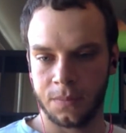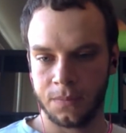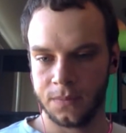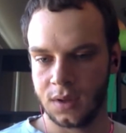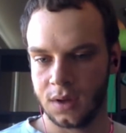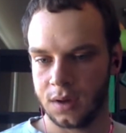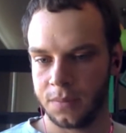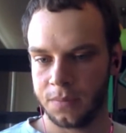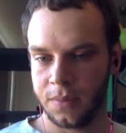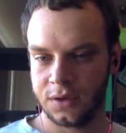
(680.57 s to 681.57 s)
the
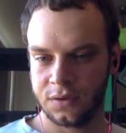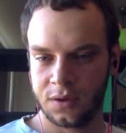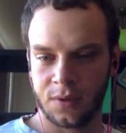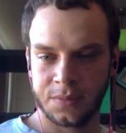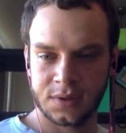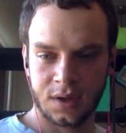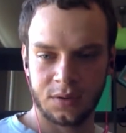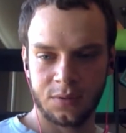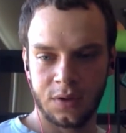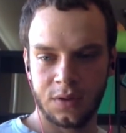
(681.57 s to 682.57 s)
page on the
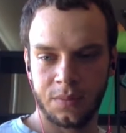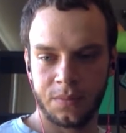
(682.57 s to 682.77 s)
website with